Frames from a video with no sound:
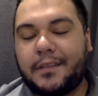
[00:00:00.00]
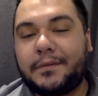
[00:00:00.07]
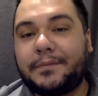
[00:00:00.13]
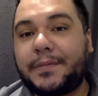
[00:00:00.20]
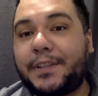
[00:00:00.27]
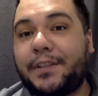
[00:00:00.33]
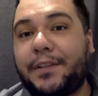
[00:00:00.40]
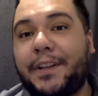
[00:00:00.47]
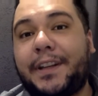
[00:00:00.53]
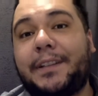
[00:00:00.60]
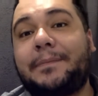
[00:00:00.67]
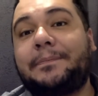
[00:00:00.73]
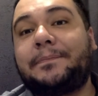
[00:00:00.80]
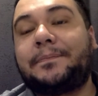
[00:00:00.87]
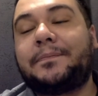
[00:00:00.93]
So yeah,
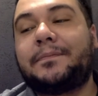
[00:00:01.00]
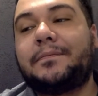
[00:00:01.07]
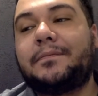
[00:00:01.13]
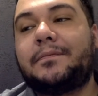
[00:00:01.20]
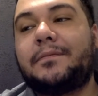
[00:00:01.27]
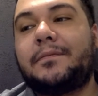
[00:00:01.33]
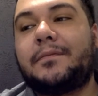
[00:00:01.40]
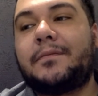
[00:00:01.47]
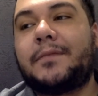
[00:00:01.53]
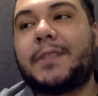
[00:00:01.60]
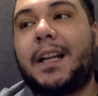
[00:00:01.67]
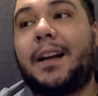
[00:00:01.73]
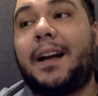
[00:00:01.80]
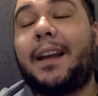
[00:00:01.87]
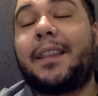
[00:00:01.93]

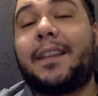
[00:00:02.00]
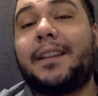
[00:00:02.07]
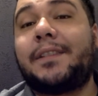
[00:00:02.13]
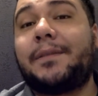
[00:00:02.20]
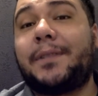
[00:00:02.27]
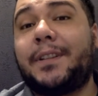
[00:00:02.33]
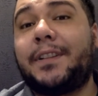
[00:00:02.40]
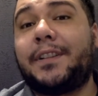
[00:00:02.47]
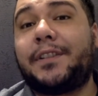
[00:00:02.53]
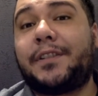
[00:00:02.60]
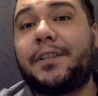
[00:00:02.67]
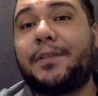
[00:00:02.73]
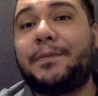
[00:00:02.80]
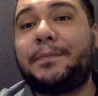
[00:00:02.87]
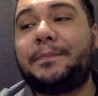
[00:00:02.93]
I think it's a really good
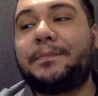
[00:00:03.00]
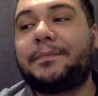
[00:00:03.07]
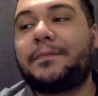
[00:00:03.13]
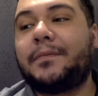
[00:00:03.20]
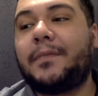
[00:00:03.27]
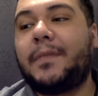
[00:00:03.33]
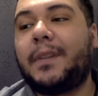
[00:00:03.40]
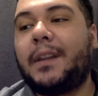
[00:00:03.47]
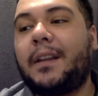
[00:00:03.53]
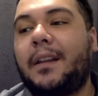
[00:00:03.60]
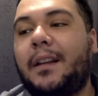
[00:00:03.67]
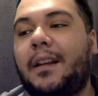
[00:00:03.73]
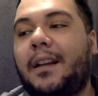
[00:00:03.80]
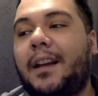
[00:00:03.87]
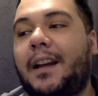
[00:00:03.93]
show.
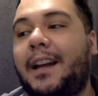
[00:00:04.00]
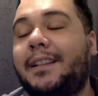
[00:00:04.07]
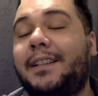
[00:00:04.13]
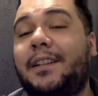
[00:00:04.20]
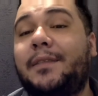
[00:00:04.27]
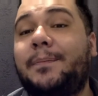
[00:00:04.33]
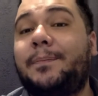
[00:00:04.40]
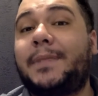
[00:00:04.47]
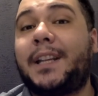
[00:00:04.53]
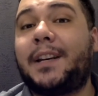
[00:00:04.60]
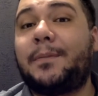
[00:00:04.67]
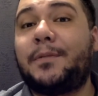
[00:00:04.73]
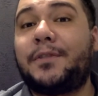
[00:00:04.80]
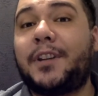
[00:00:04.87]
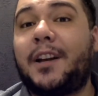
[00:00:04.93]
I did a
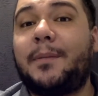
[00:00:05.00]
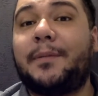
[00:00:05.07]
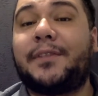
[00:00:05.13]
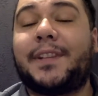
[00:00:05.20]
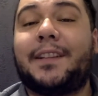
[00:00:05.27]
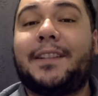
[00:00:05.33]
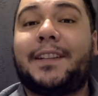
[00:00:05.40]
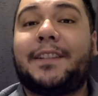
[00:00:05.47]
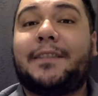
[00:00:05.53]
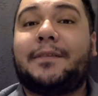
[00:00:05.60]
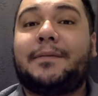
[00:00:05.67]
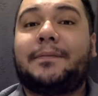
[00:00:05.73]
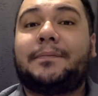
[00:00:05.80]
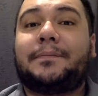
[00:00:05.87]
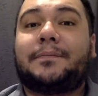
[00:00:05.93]
terrible job of selling it,
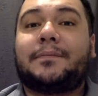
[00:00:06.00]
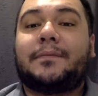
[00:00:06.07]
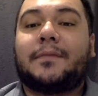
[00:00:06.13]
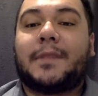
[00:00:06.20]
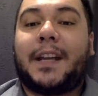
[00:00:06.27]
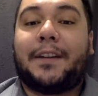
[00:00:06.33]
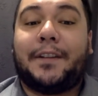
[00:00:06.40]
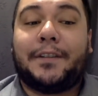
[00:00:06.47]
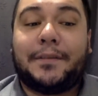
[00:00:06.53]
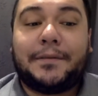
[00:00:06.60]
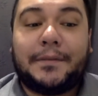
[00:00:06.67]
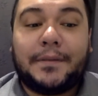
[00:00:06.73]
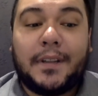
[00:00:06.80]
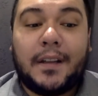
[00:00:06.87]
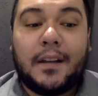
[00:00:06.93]
I know.
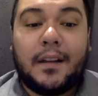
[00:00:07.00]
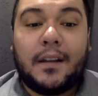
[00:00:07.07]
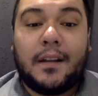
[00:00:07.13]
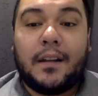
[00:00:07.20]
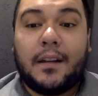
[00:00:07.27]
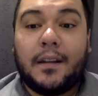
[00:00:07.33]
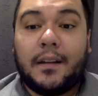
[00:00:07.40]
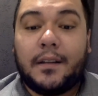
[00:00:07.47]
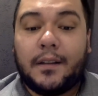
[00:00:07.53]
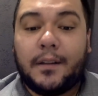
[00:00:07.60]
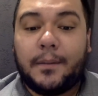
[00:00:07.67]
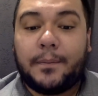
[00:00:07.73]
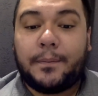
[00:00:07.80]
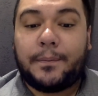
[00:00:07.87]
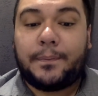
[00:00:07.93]

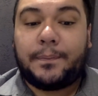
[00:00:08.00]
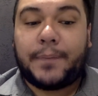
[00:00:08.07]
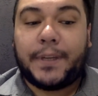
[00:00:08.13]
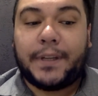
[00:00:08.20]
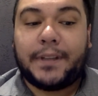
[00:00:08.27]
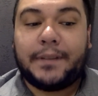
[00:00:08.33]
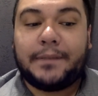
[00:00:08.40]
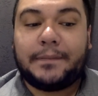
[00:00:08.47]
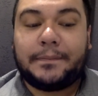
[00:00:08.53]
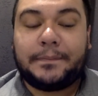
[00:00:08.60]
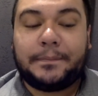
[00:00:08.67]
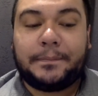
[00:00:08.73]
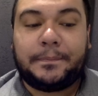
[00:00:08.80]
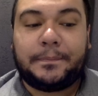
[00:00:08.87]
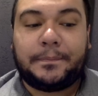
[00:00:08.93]
But
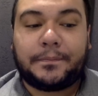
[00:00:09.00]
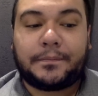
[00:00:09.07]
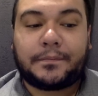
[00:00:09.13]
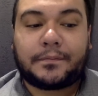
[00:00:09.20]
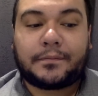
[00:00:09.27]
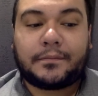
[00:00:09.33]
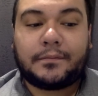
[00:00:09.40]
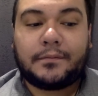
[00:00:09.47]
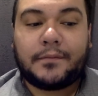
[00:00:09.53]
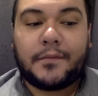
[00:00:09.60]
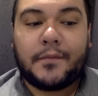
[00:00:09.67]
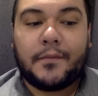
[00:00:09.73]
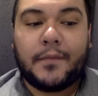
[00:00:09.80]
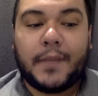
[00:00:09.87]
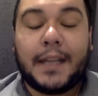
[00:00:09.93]

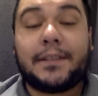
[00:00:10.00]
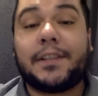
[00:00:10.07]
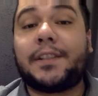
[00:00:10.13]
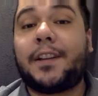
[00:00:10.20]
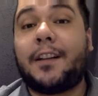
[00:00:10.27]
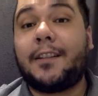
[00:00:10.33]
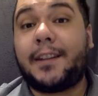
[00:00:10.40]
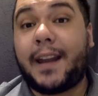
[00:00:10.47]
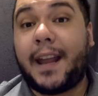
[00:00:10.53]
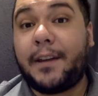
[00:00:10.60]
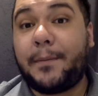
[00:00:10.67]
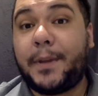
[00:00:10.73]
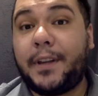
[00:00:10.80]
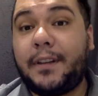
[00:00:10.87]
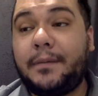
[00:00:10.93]
it's a solid
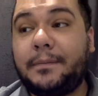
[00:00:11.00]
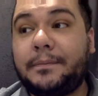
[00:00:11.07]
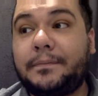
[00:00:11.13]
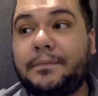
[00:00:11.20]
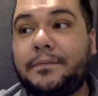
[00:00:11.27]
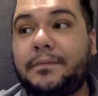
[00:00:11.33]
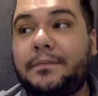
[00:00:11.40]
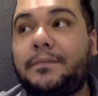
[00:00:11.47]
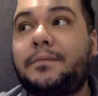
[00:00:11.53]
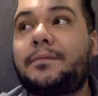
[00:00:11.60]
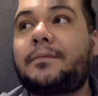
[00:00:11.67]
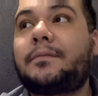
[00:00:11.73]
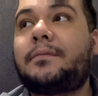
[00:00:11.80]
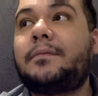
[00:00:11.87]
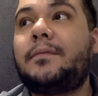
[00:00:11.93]
anime.
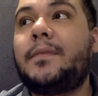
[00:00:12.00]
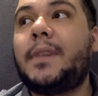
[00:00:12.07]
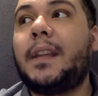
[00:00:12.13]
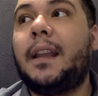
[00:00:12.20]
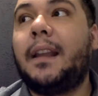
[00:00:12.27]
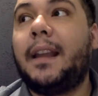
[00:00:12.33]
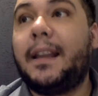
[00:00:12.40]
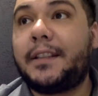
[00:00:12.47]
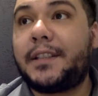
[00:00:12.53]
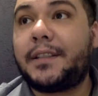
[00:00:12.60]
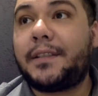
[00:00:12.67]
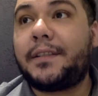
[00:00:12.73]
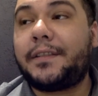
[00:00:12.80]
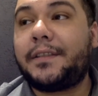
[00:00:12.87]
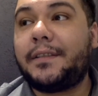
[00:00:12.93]

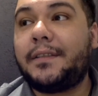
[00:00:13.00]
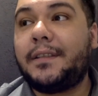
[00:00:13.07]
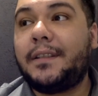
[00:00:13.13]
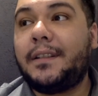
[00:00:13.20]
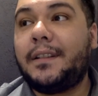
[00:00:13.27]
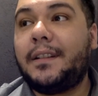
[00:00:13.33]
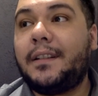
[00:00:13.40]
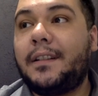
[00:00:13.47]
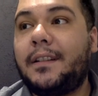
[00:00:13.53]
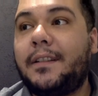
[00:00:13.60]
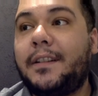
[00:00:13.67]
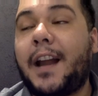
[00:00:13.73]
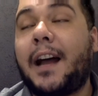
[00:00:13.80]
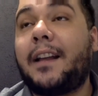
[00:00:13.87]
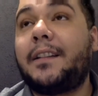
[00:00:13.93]
It's
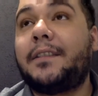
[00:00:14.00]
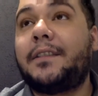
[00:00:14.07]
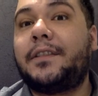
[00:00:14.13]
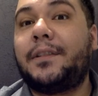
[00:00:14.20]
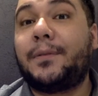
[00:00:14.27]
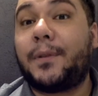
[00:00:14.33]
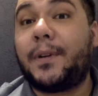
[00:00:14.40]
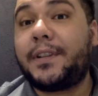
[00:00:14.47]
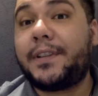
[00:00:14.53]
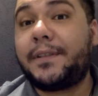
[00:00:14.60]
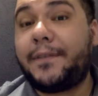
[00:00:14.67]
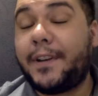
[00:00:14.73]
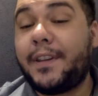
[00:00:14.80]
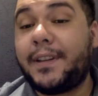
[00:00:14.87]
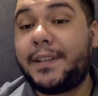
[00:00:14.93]
not the worst
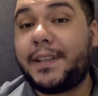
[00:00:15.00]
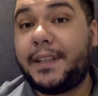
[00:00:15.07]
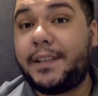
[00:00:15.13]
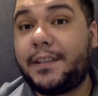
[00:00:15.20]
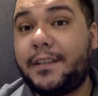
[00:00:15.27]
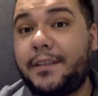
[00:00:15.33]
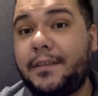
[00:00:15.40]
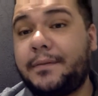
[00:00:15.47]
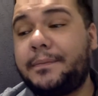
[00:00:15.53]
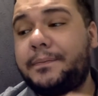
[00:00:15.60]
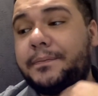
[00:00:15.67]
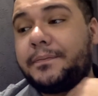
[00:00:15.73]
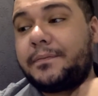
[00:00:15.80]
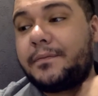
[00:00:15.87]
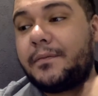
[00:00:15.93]
for this season.
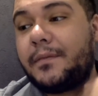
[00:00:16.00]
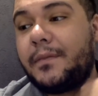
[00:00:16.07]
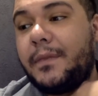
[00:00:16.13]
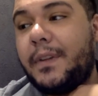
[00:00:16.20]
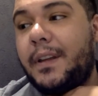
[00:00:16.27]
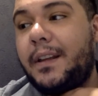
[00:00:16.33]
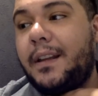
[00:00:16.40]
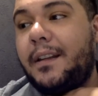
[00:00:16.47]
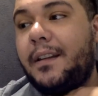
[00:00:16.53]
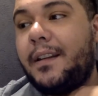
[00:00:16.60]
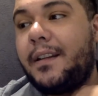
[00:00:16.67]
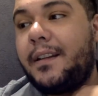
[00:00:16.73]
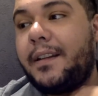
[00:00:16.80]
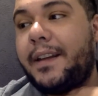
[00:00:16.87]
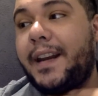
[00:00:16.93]

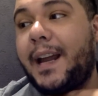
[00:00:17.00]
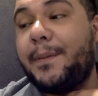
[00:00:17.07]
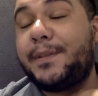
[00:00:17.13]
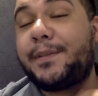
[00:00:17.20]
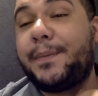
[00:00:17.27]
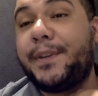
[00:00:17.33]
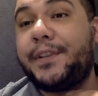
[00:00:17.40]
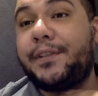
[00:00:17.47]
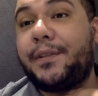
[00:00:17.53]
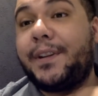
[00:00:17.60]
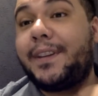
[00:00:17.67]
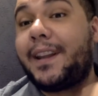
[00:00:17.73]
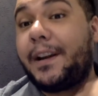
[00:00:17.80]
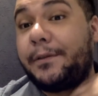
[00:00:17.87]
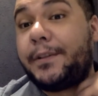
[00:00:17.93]
It happens to be a
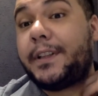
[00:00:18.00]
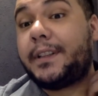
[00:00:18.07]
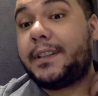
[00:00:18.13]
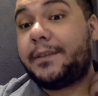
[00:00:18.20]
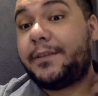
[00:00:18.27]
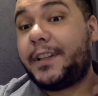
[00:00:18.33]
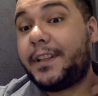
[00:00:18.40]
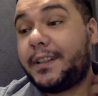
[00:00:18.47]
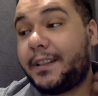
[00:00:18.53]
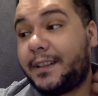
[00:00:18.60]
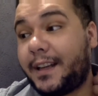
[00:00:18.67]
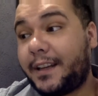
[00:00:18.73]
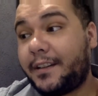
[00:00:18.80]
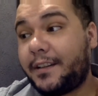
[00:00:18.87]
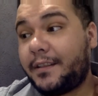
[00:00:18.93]
story that I really, really
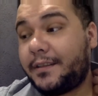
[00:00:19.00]
like.